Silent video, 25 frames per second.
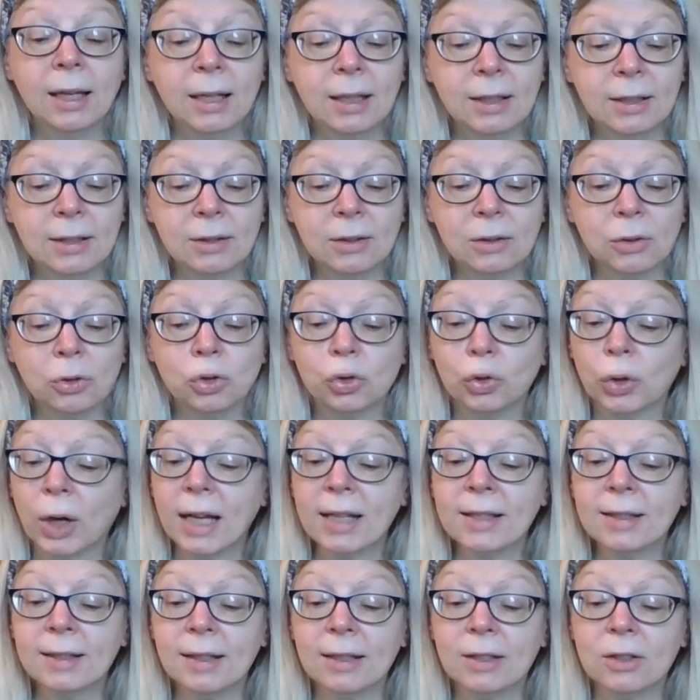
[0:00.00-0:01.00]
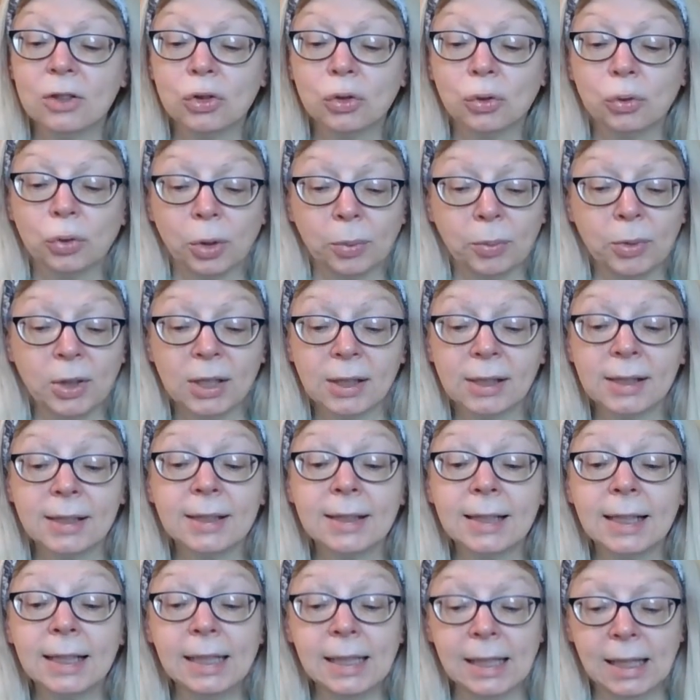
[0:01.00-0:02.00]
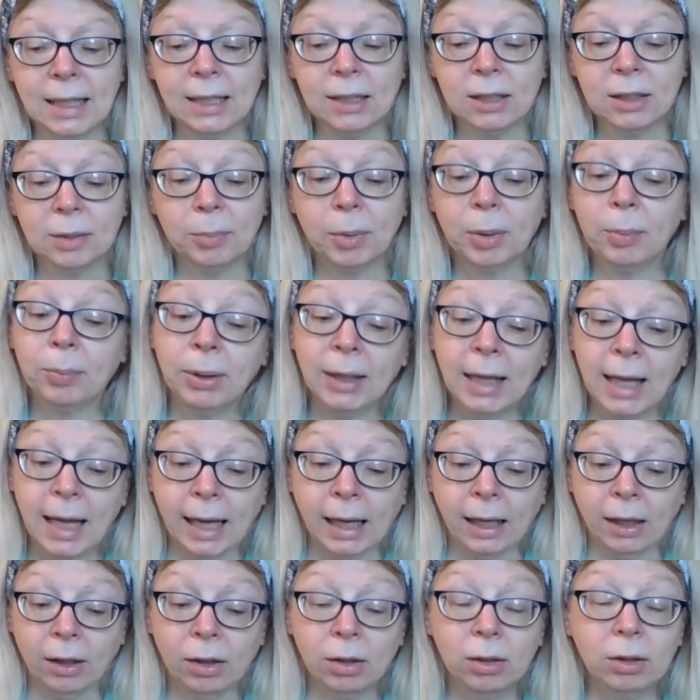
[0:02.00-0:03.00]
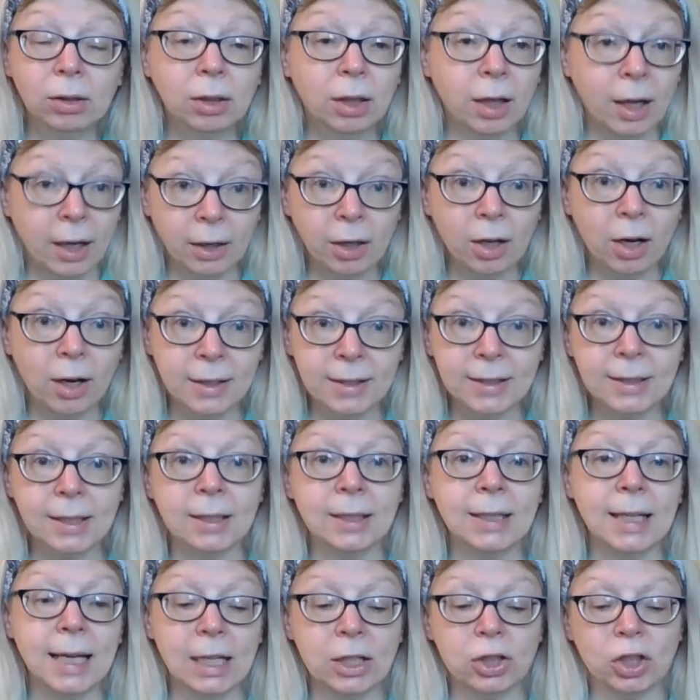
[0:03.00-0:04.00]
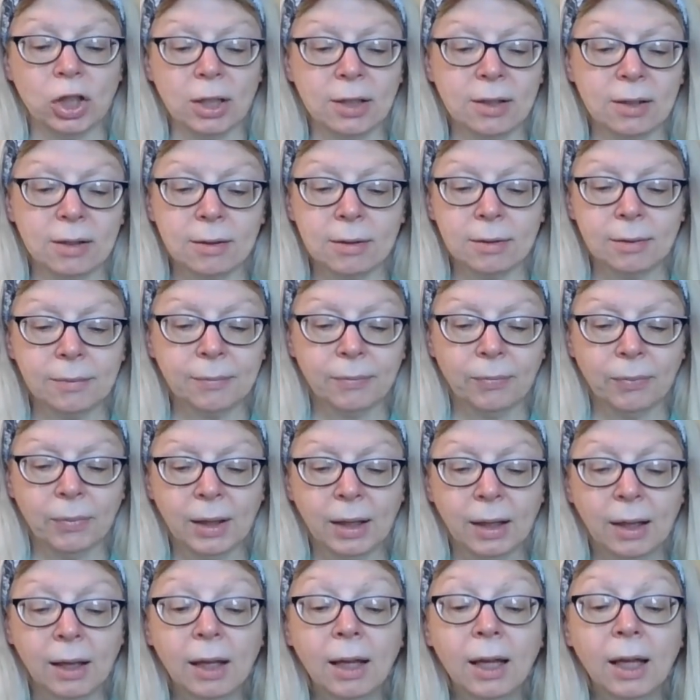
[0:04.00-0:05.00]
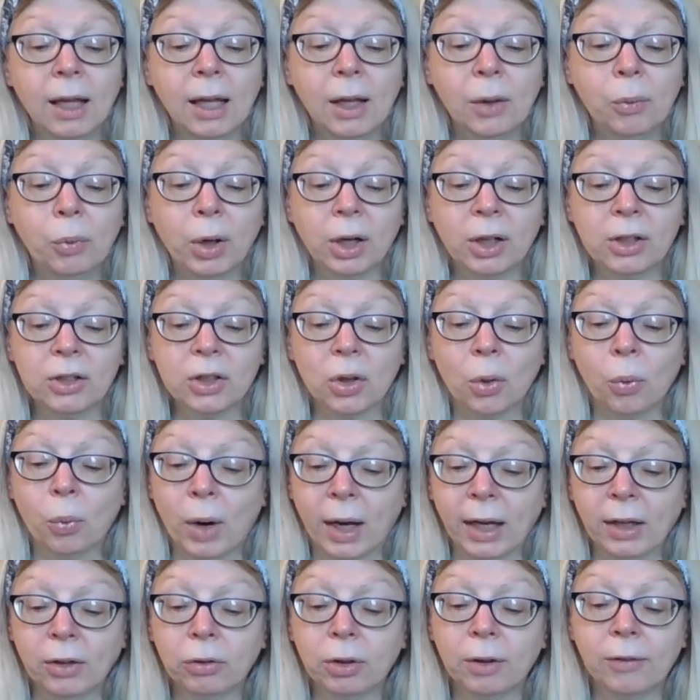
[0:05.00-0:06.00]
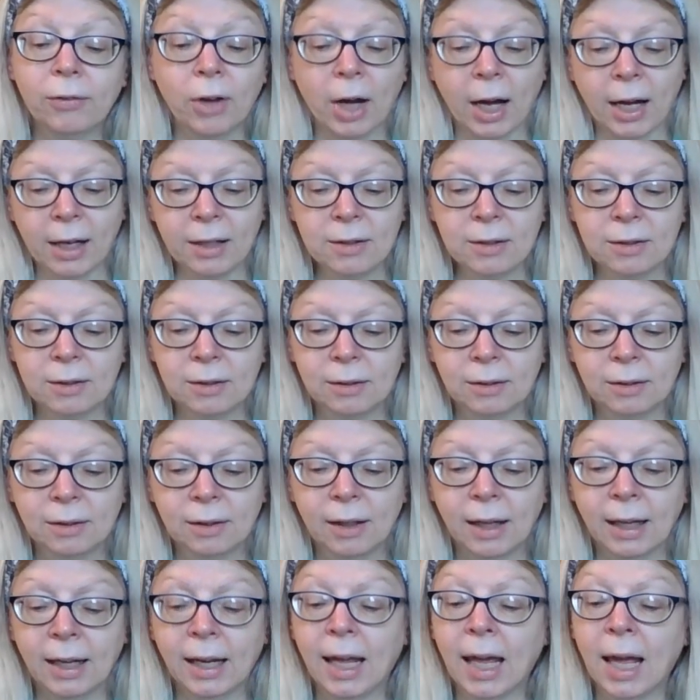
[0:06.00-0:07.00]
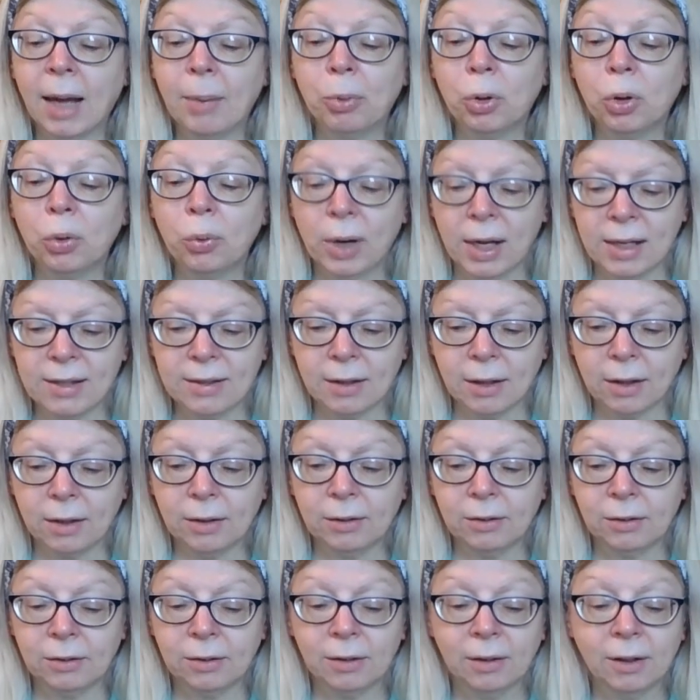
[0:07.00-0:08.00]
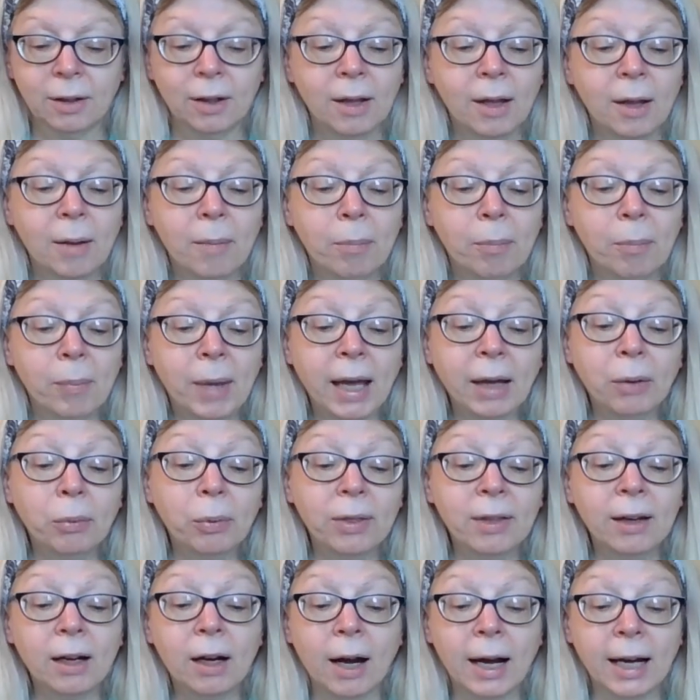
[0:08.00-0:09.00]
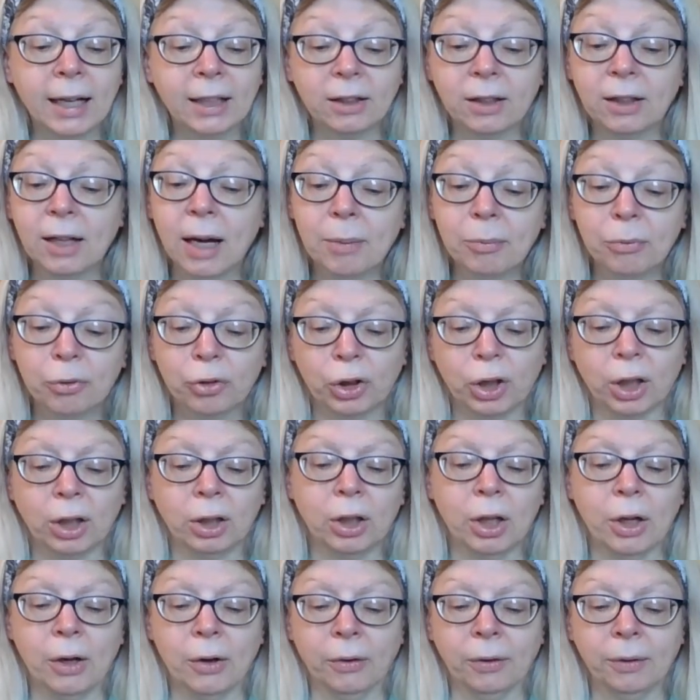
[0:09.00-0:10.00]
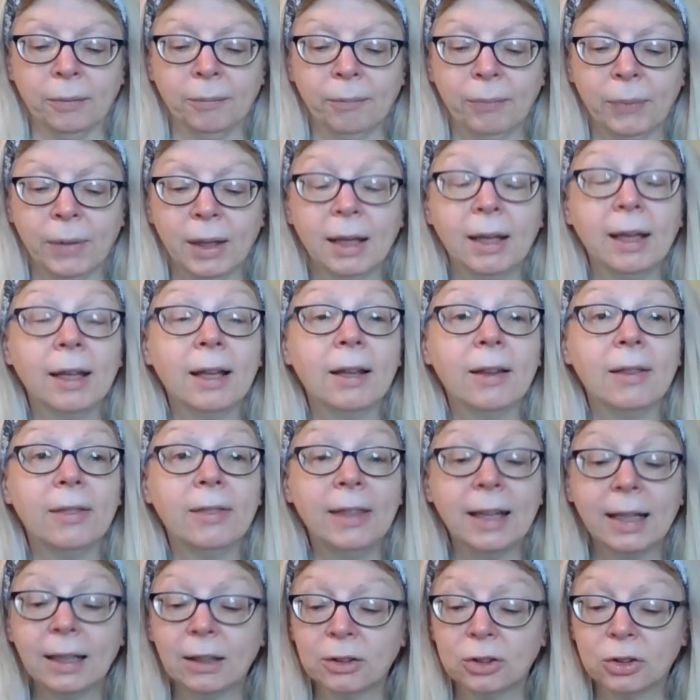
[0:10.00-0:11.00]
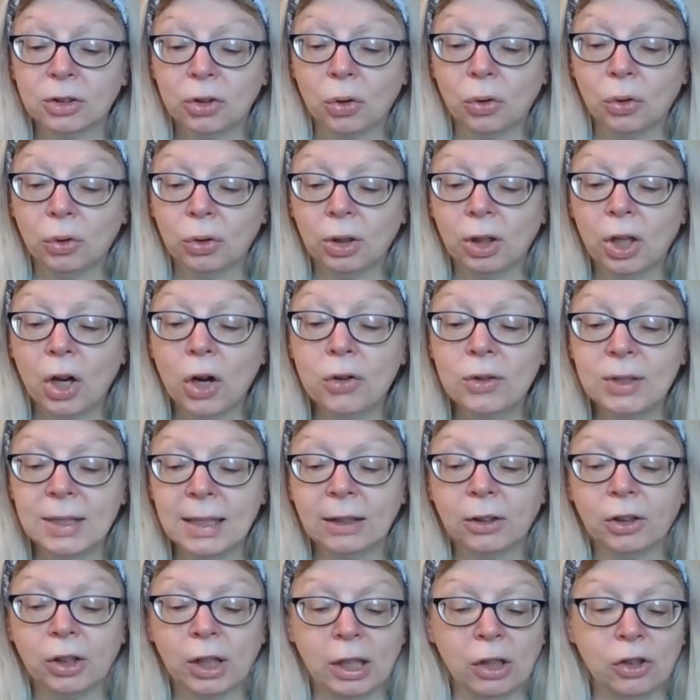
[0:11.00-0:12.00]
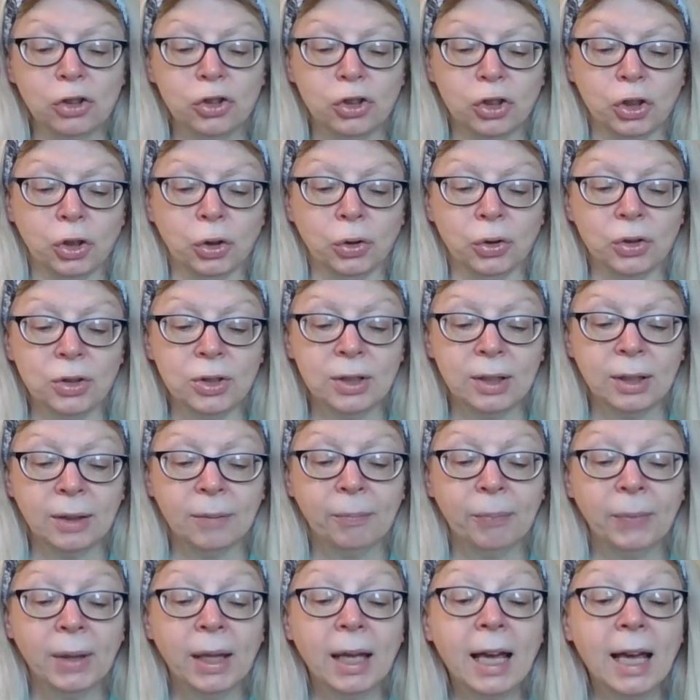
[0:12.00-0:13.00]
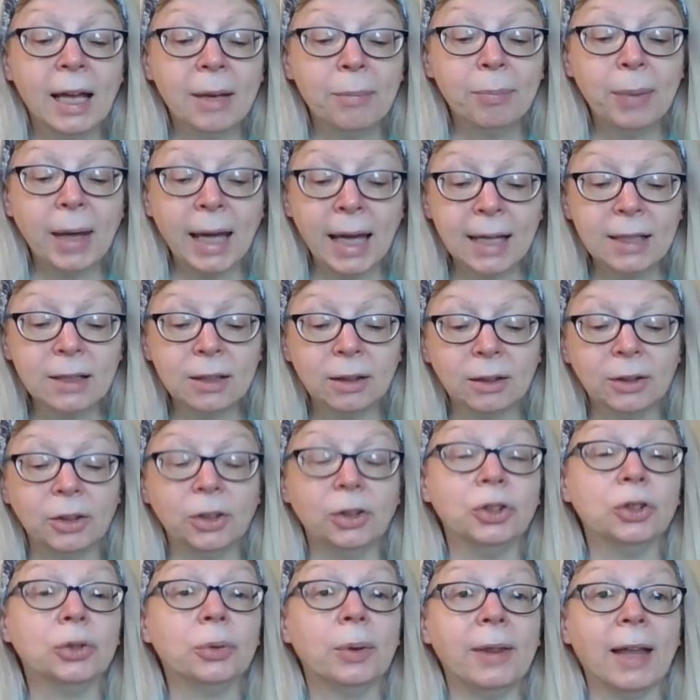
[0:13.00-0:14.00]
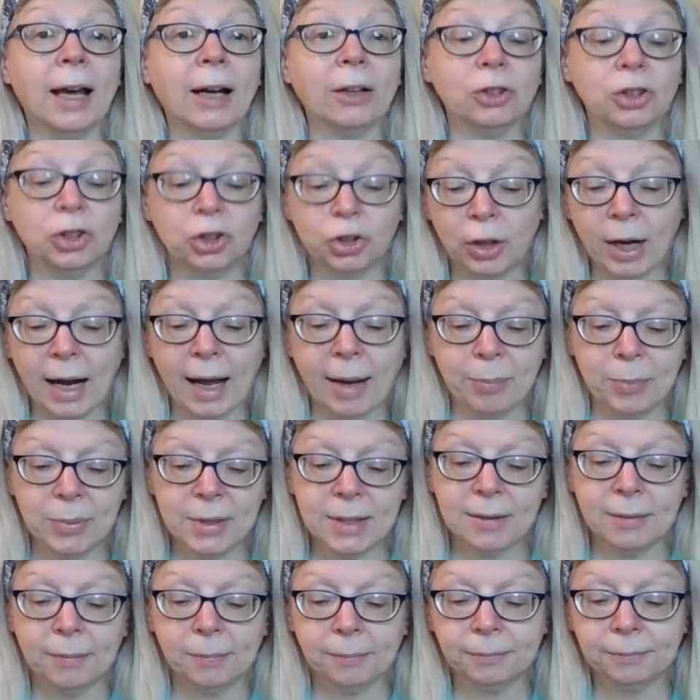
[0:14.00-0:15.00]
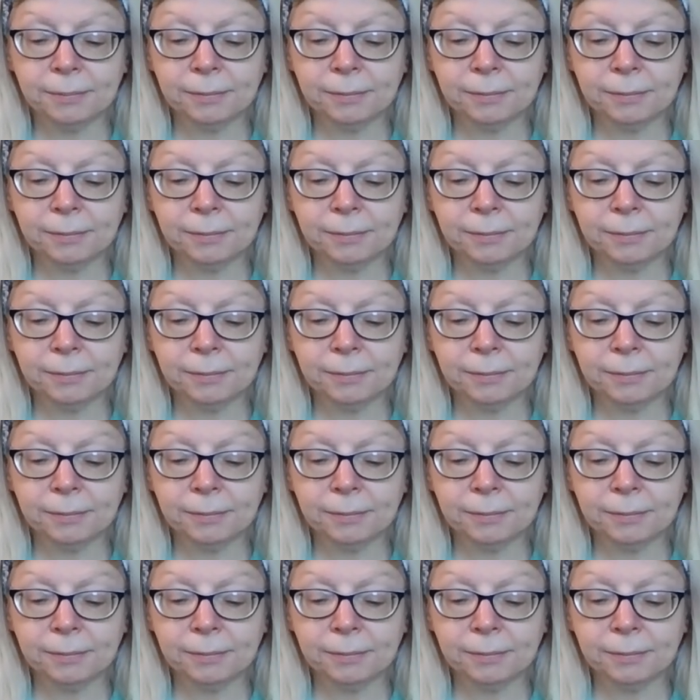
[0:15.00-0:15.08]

His dress is scrupulously neat, but plain, unostentatious. He wears a white cravat, an ample waistcoat, made with an eye to comfort alone, thick-soled, cozy-looking shoes, and pantaloons without straps.